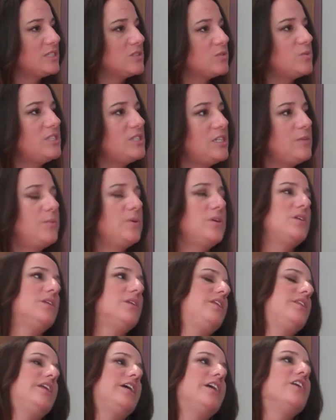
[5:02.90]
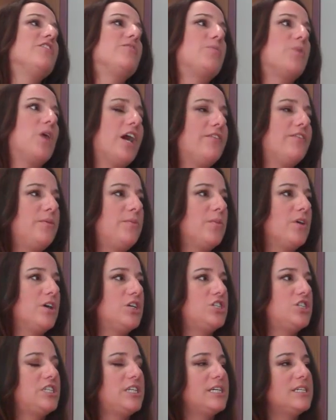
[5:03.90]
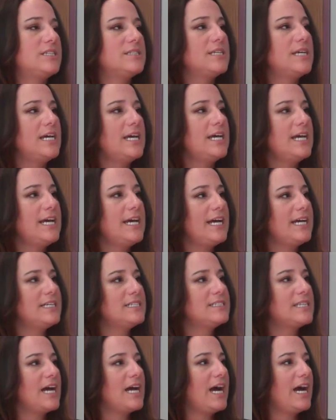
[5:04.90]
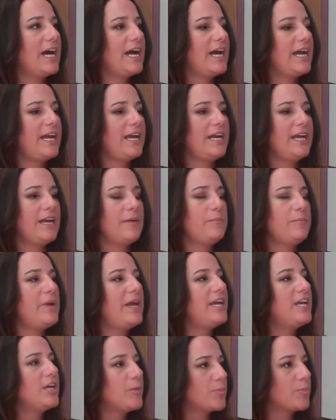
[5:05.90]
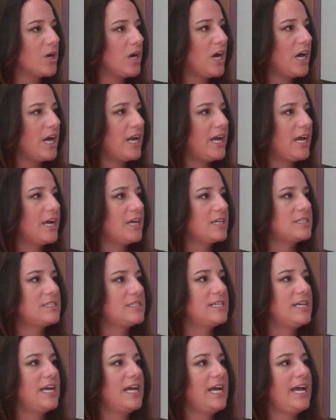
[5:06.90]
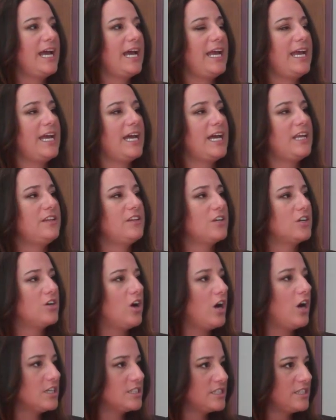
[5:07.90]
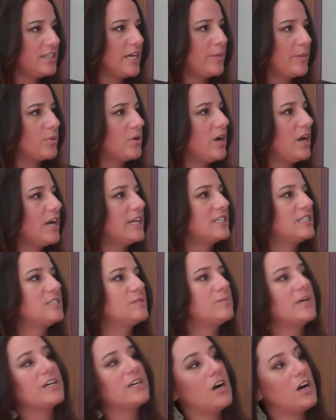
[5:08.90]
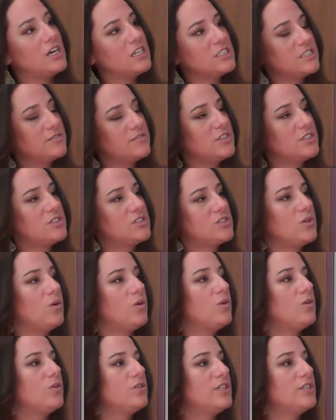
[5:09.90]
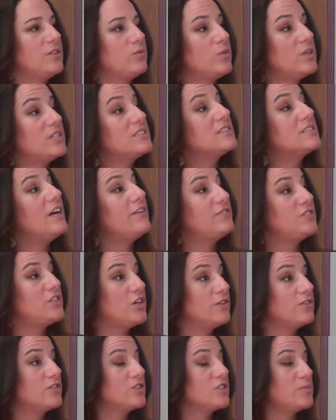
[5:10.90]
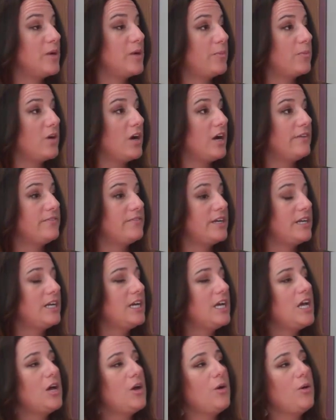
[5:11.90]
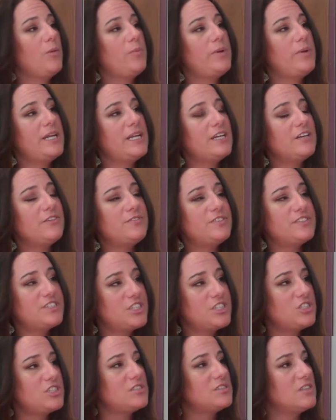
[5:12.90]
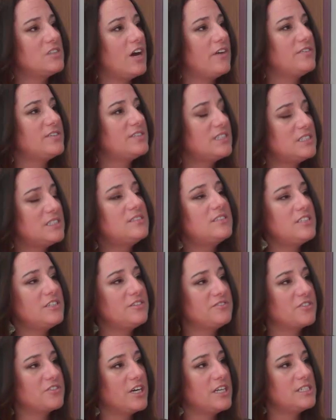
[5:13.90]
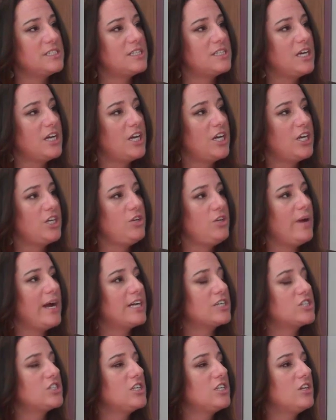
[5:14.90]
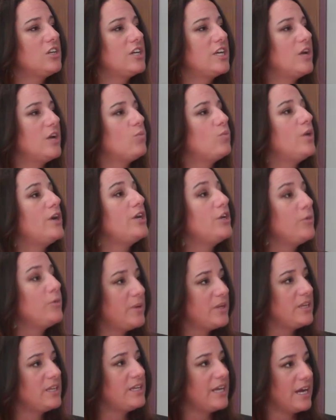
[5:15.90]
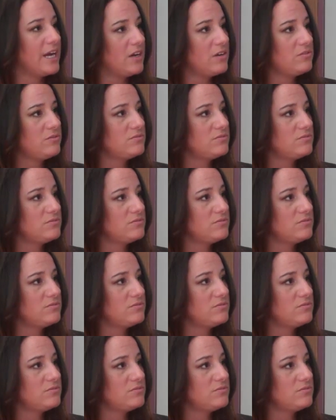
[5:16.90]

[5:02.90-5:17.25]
we typically think of profit margin as I make a product and the cost of that product is my cost of goods sold and what's left over is my profit. But in a physician's office, it's different. You actually look at what you're billing out